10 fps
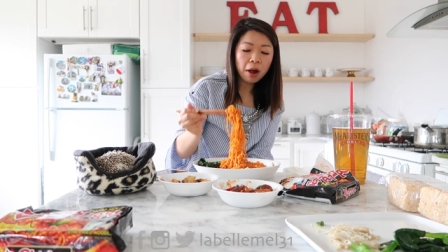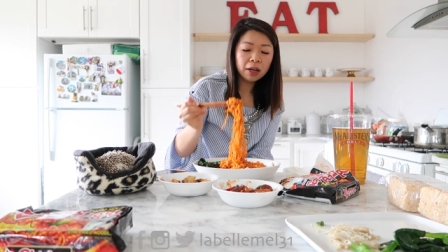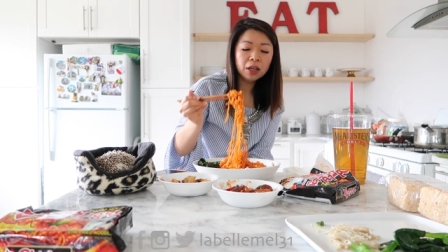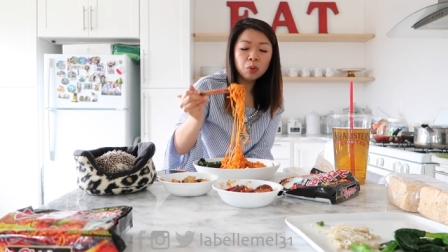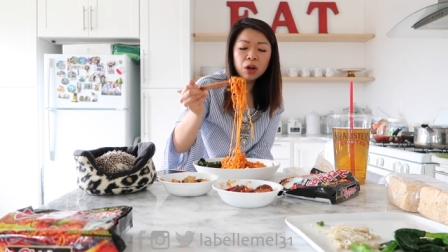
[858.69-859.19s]

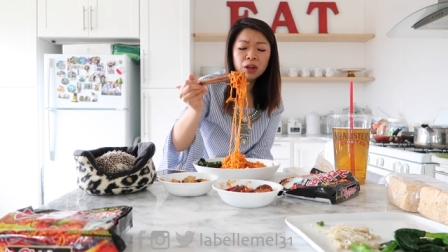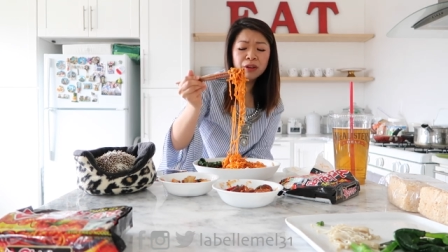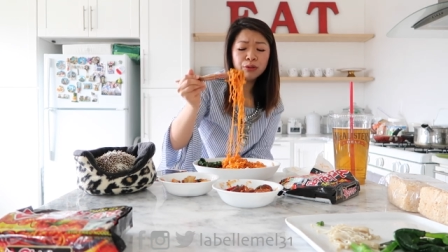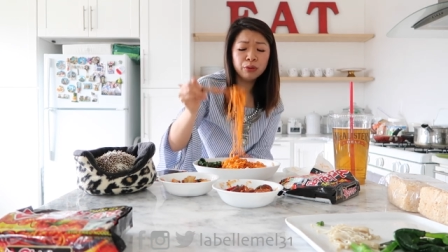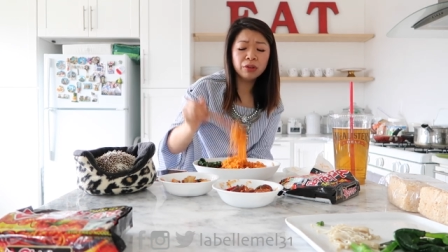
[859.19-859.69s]
Kinda wanna
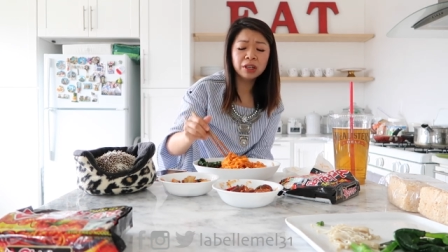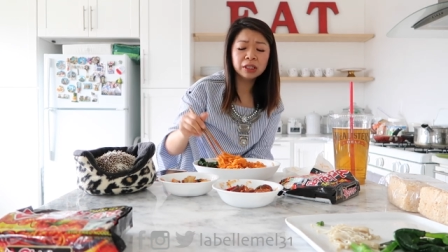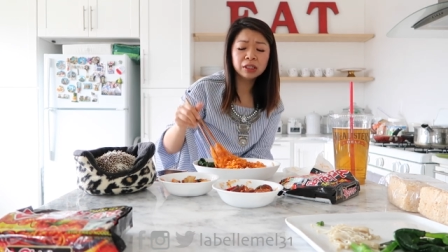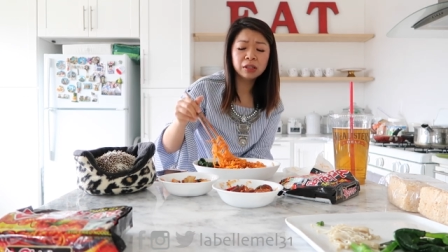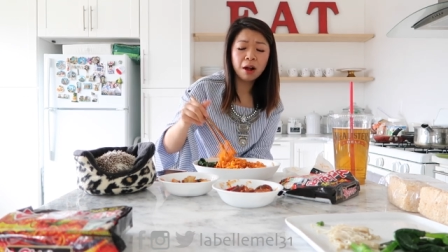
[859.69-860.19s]
live through
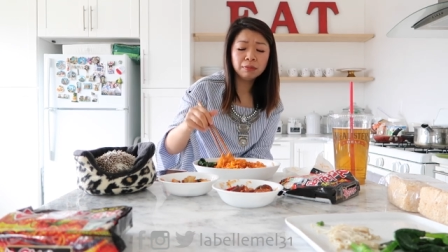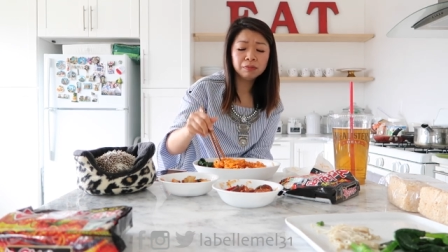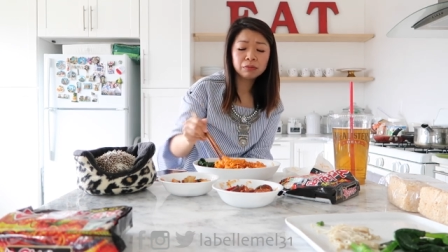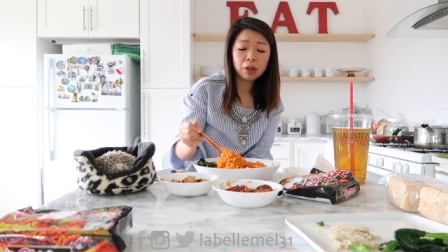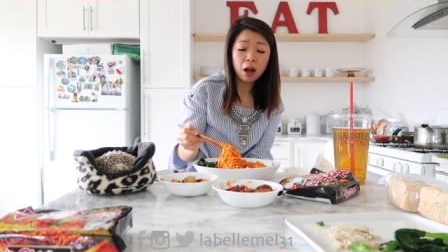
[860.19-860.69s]
this
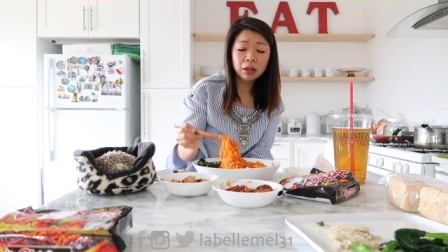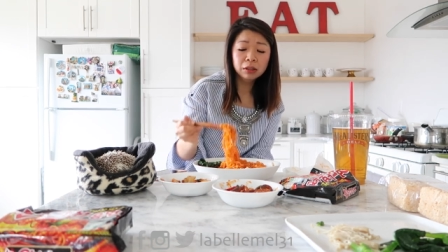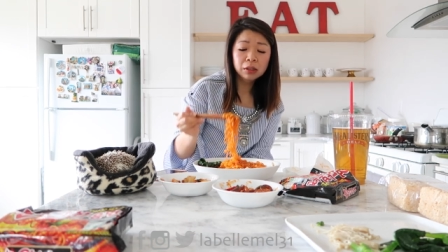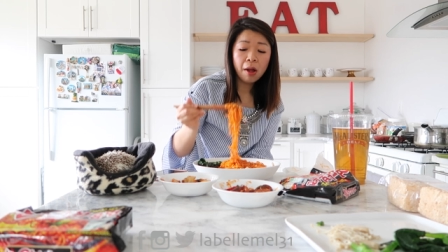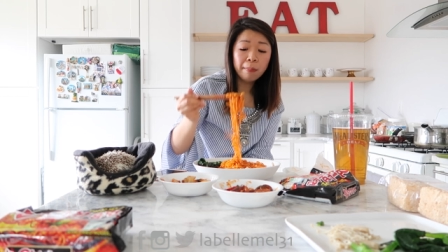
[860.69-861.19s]

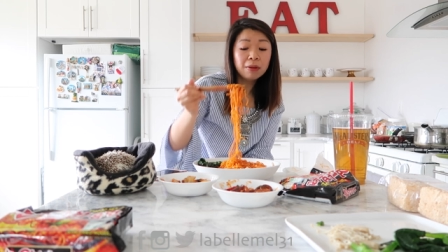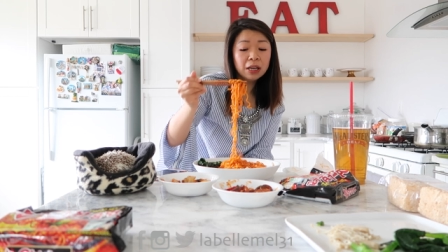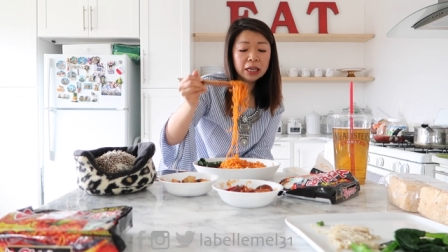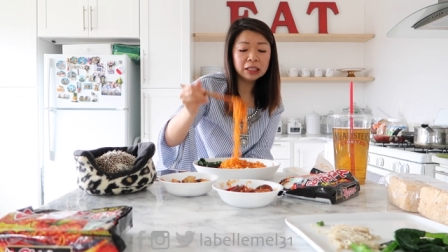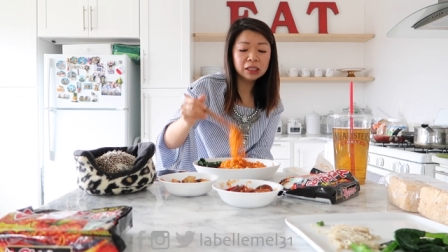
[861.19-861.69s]

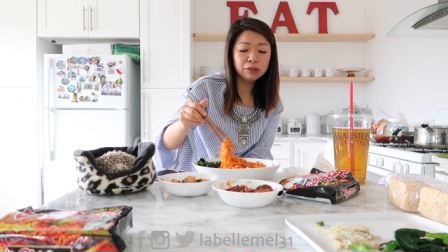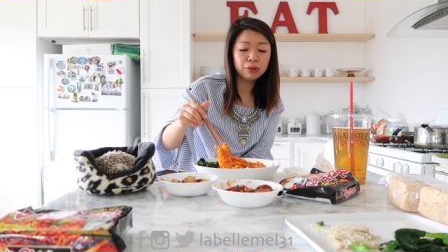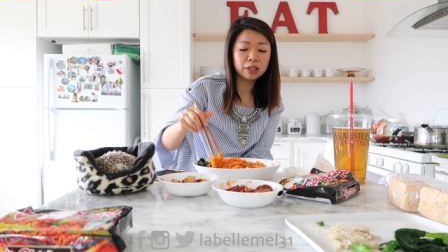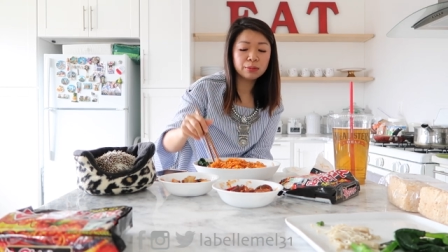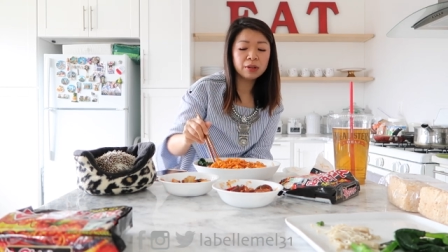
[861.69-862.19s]
place, live
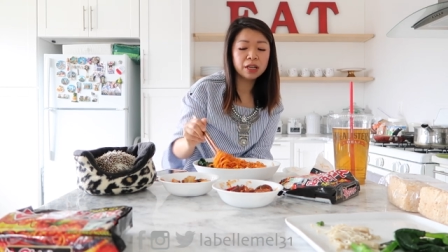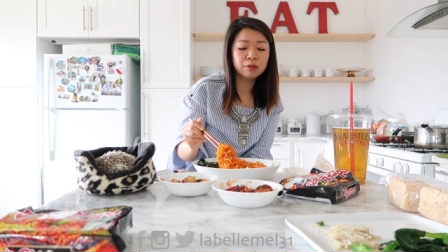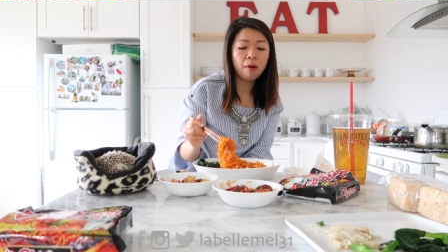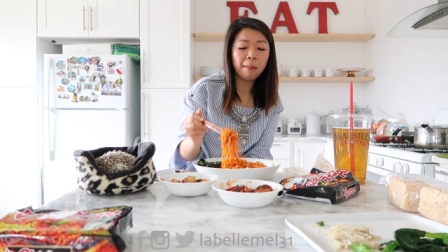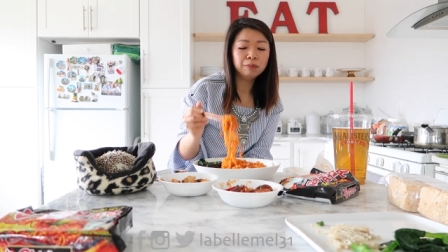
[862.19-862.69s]
with this
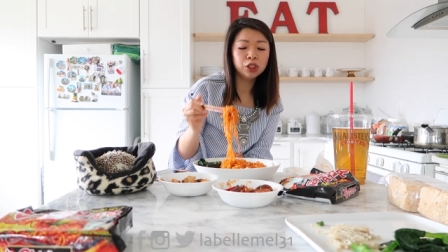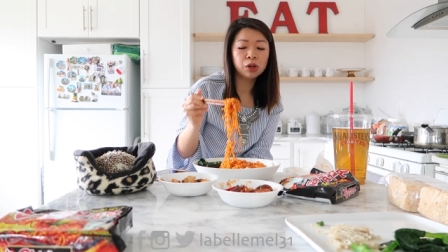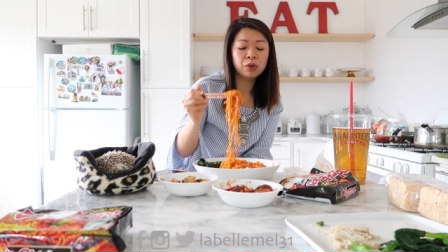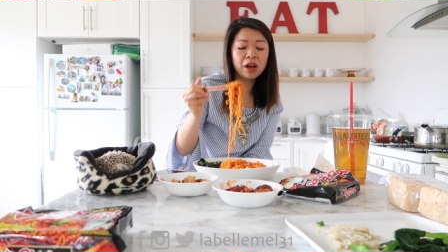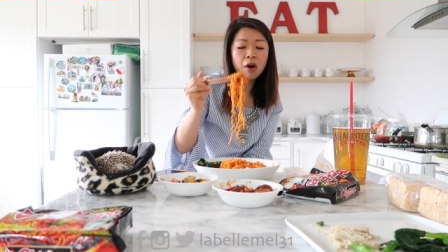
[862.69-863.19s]
place, you
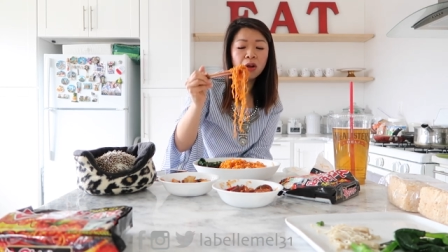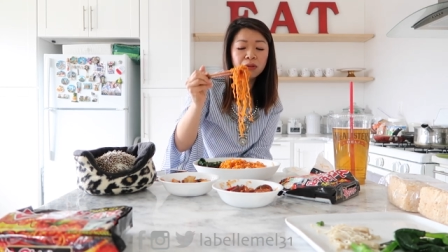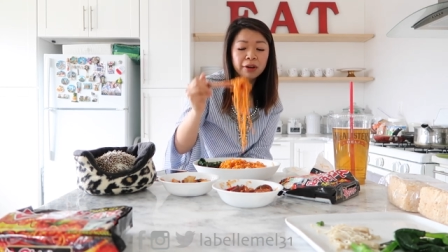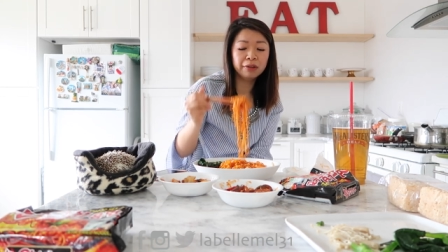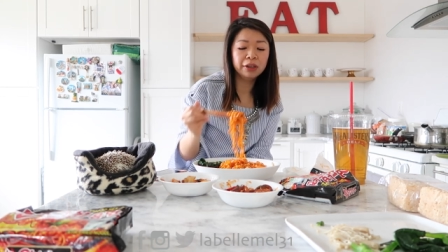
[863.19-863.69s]
know, without all
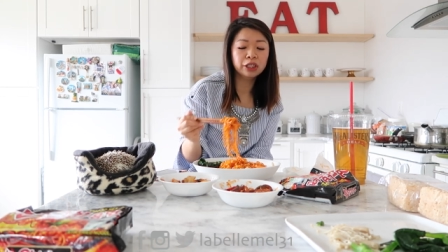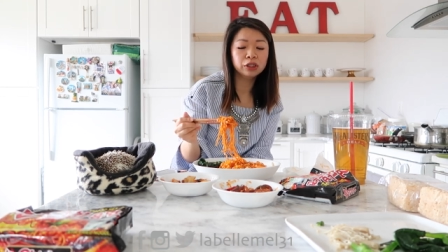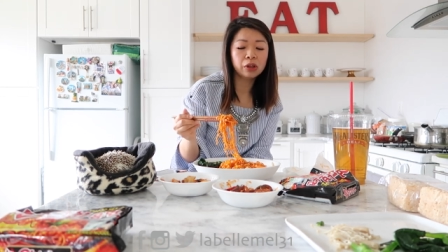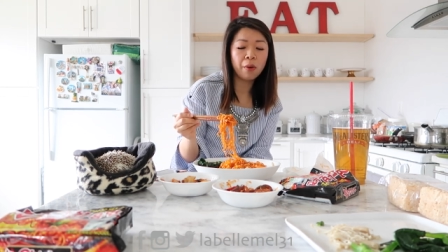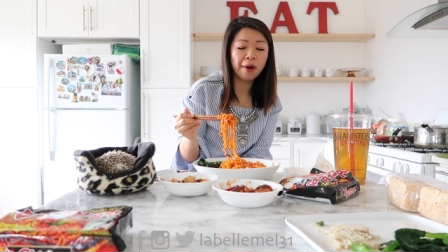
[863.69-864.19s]
the
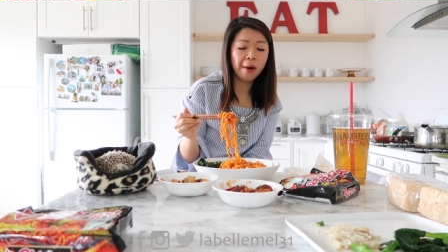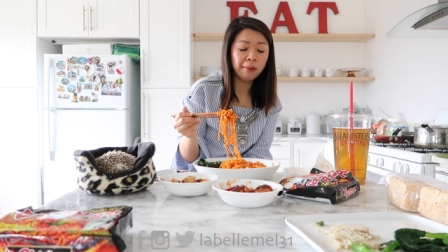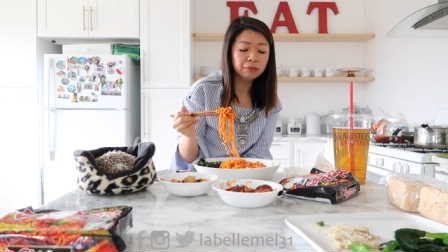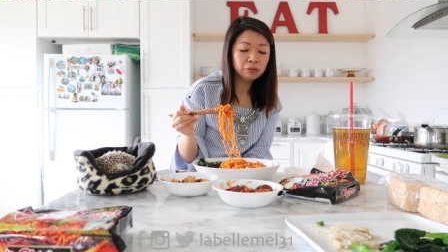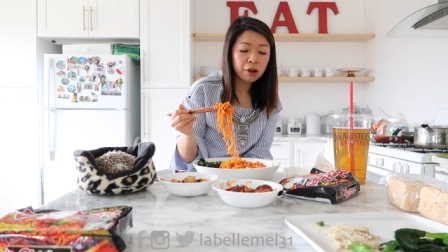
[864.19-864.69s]
renovations going
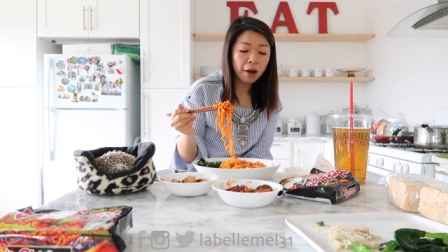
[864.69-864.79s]
on.